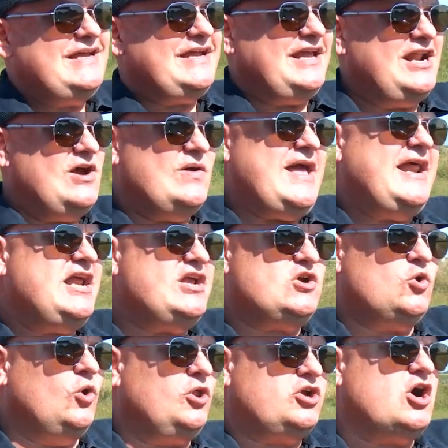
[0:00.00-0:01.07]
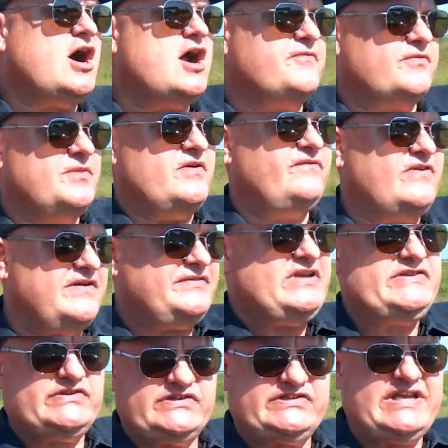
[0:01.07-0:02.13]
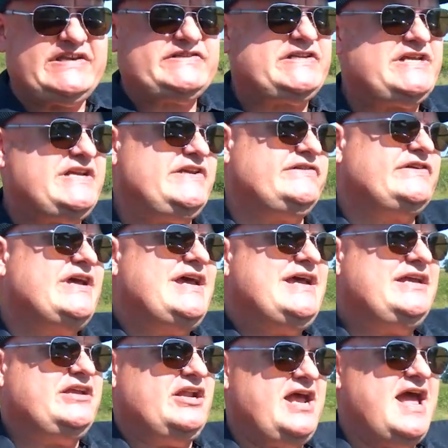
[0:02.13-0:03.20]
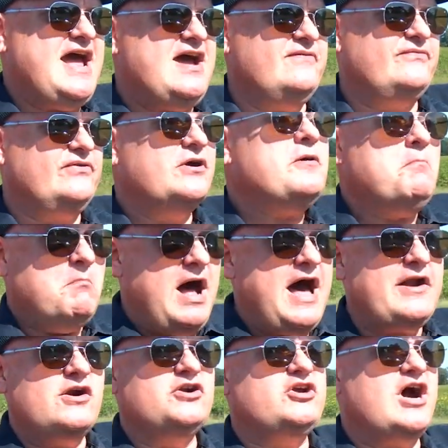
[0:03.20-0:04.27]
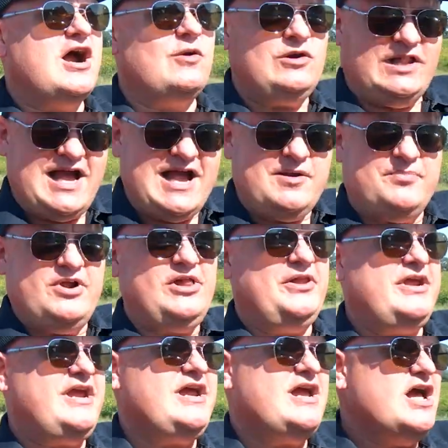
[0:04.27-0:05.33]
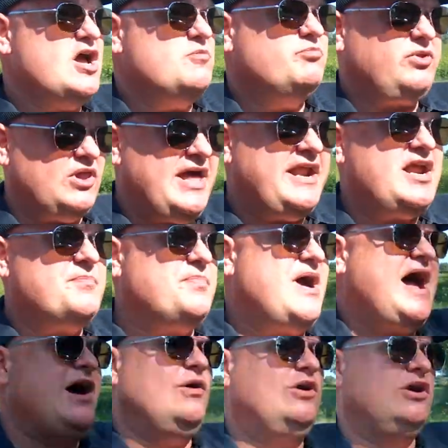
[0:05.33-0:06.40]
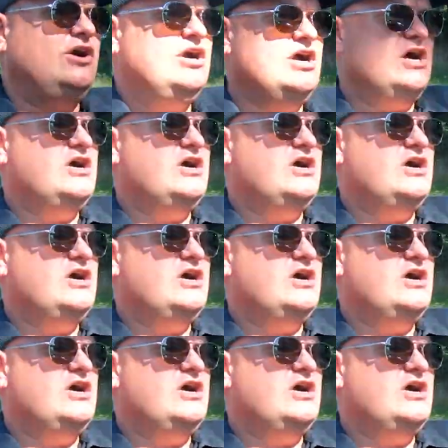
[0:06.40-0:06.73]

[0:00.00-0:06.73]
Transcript: You know, any cool car from the 50s or 60s can have modern car reliability, plenty of power,